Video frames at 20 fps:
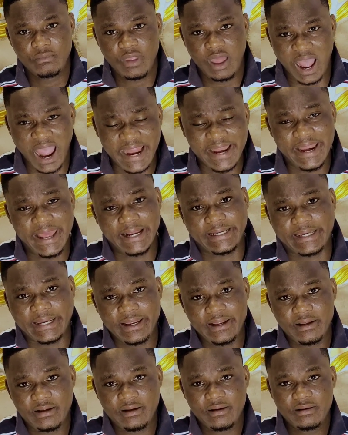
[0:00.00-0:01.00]
INEC,
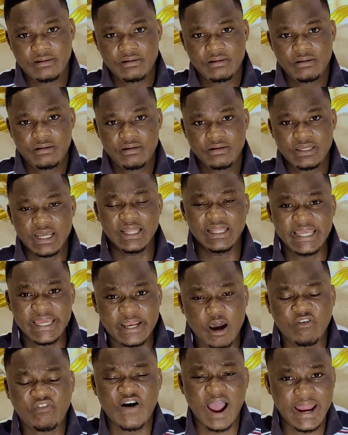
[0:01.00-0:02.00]
the leader
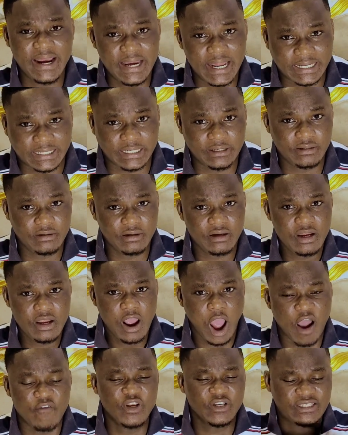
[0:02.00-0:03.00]
of INEC,
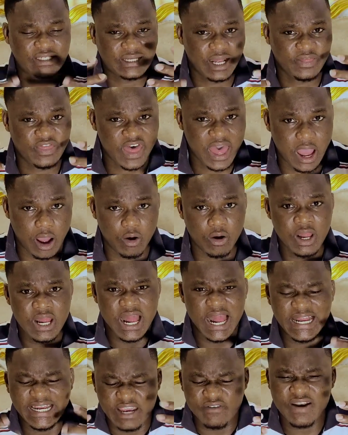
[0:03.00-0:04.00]
have you sat down
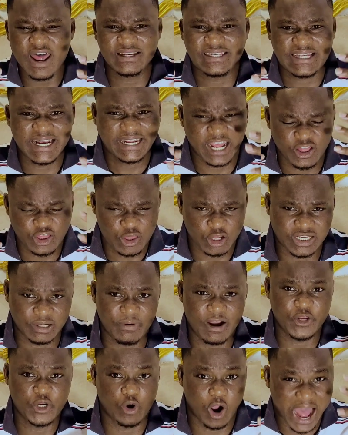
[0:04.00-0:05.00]
and given a second thought
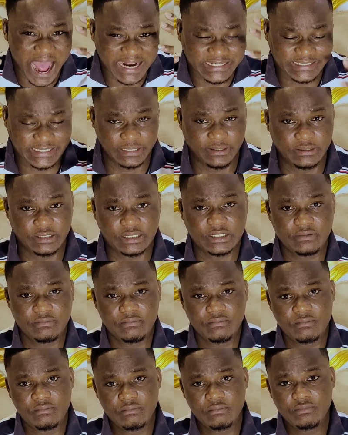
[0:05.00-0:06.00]
about your actions?
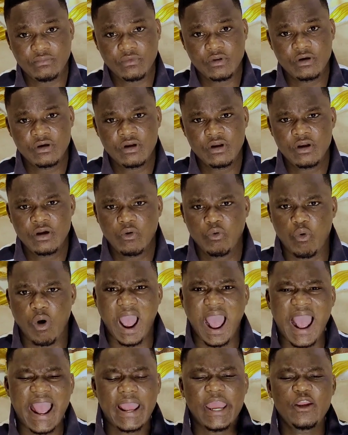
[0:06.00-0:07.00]

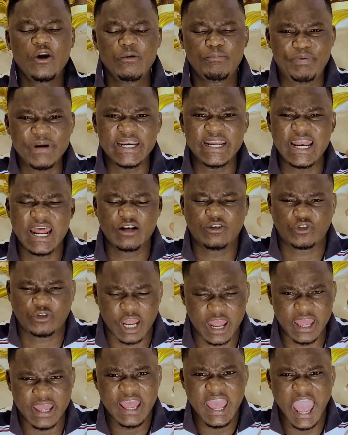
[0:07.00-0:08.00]
Why are you beating at
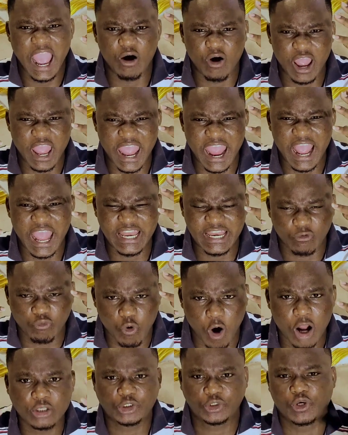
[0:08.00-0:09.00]
the
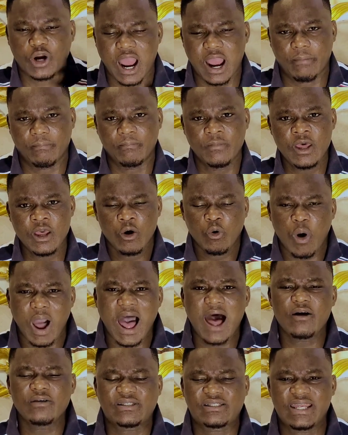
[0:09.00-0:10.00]
war drum
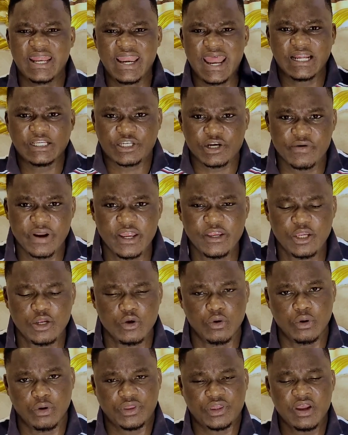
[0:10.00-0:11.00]
whilst the Nigerian
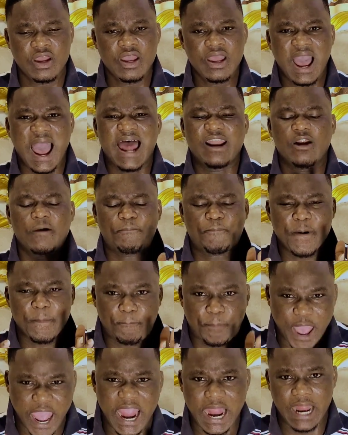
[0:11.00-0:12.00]
youth are not
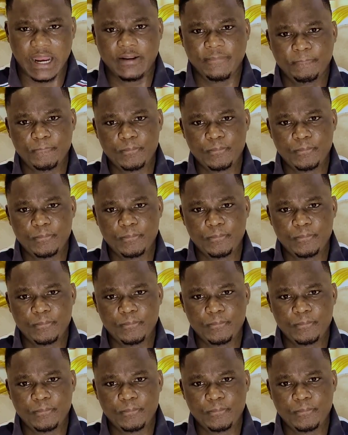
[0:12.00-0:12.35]
prepared?